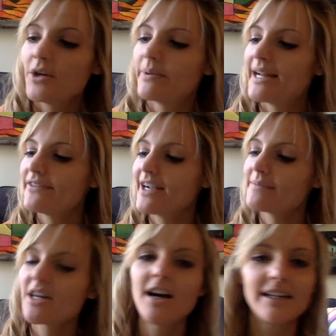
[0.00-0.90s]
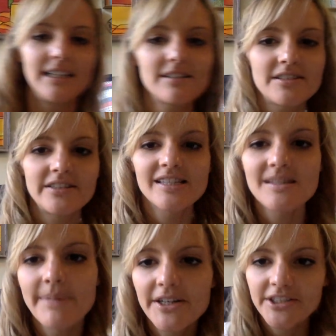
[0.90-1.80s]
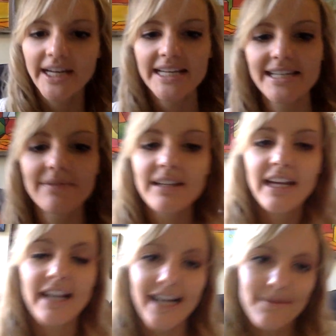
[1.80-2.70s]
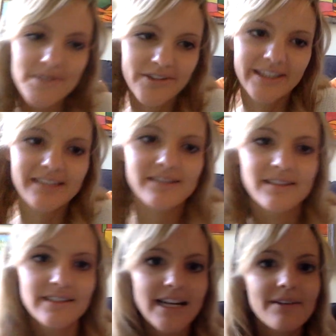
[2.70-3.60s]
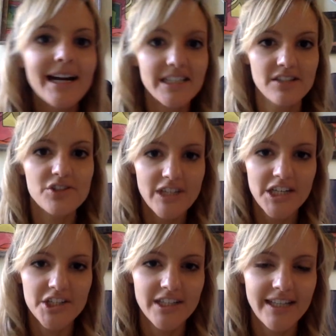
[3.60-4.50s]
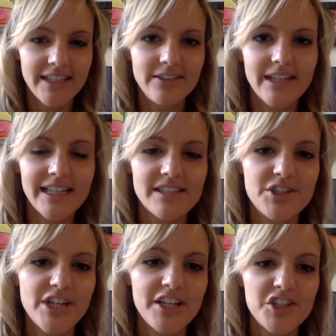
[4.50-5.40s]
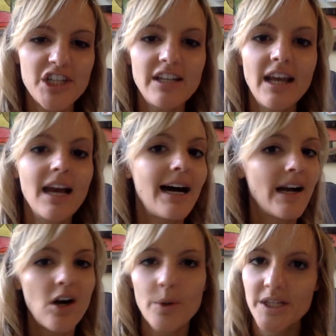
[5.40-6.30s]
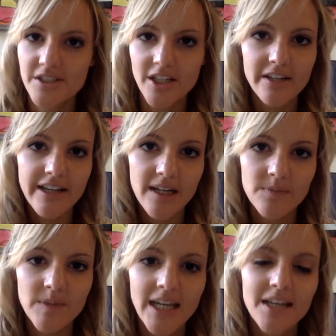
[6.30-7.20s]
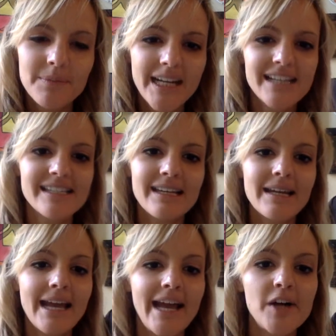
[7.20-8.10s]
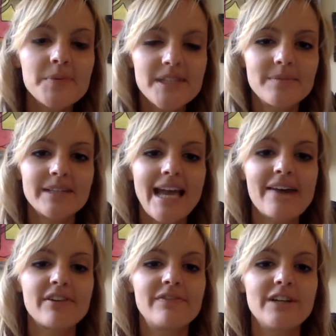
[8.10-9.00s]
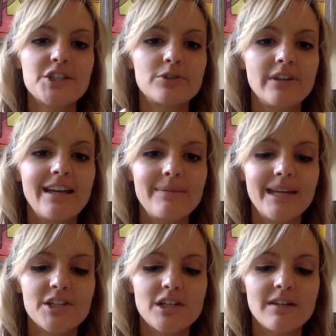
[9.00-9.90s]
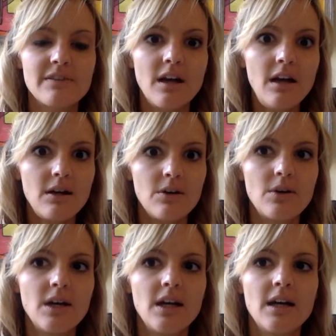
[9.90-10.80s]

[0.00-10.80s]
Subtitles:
Whenever I'm talking to students about creativity and I'm doing this direct instruction like you guys suggested, I always start there because it helps them have a visual image of, oh,